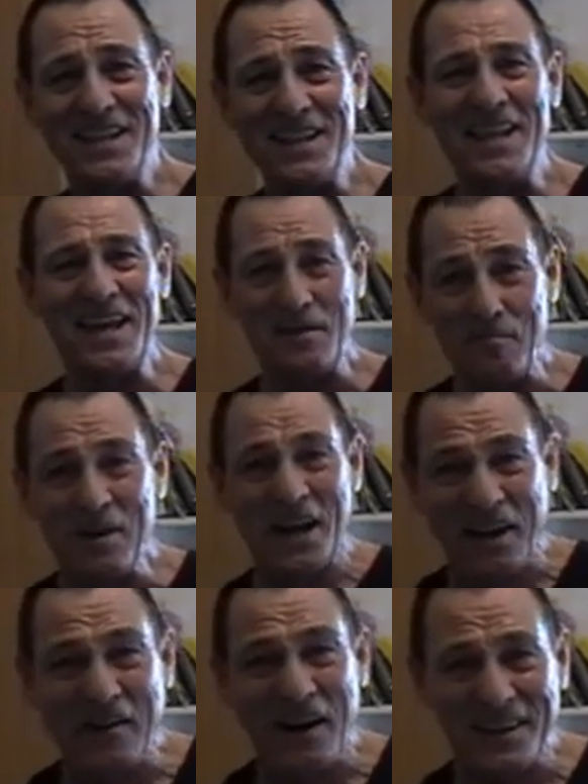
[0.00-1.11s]
in there, a bit
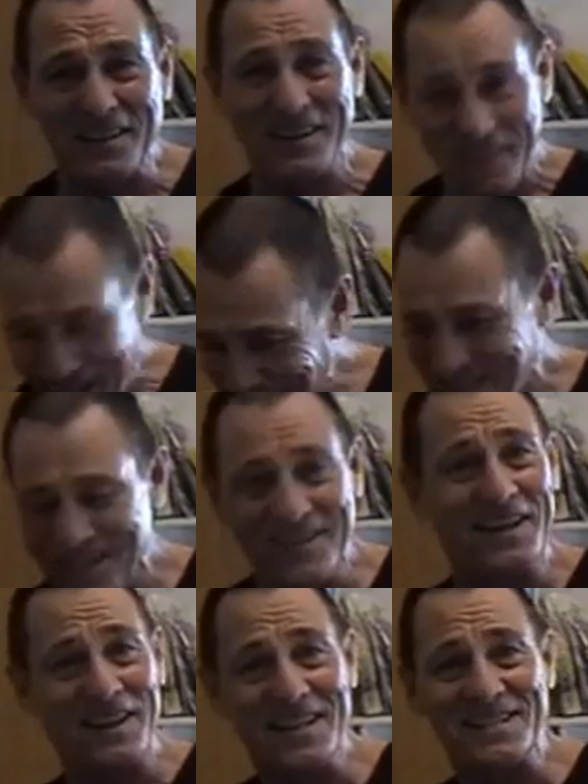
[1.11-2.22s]
of grunt, and that's it,
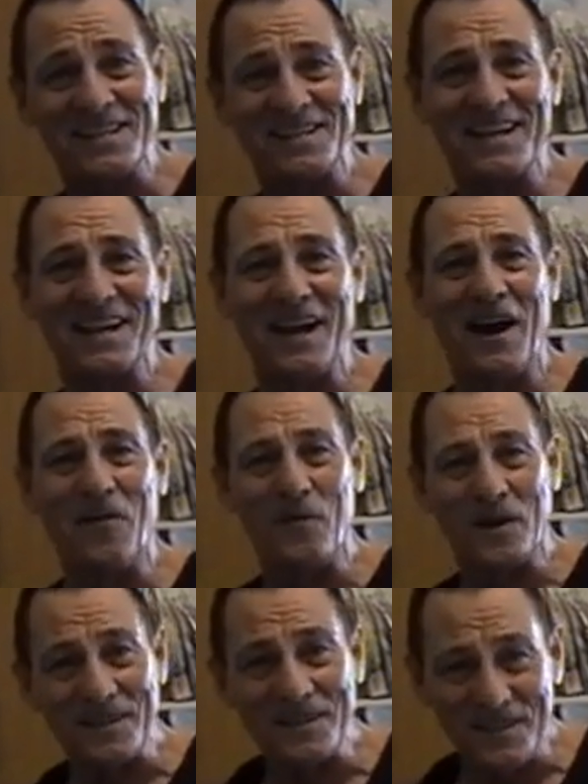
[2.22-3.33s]
and that's exactly how I
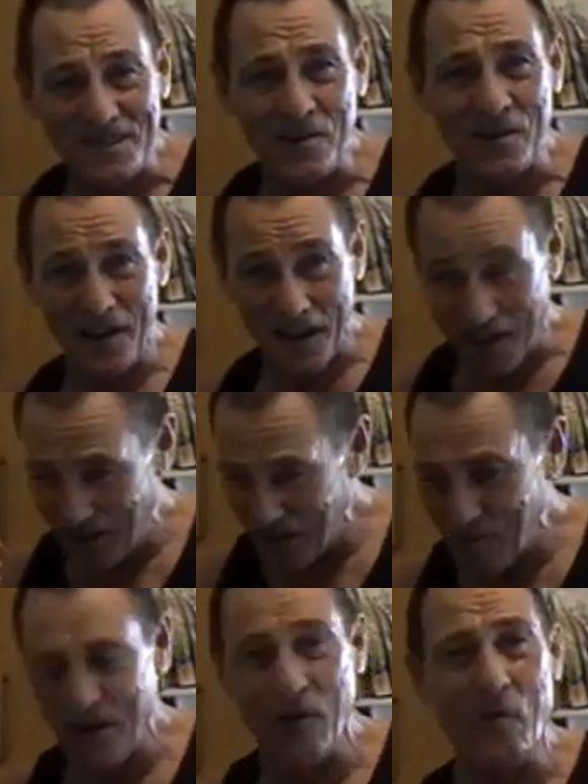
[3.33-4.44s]
want it. It's got like a
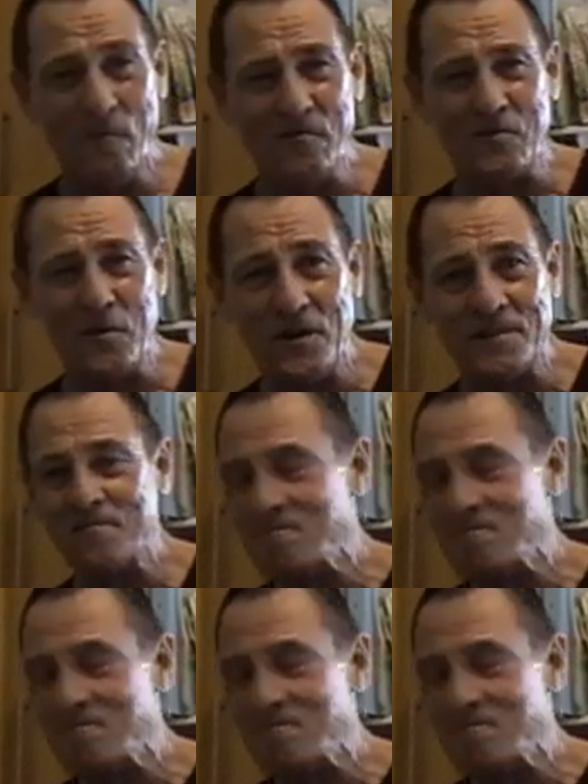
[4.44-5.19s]
little bit of oomph to it.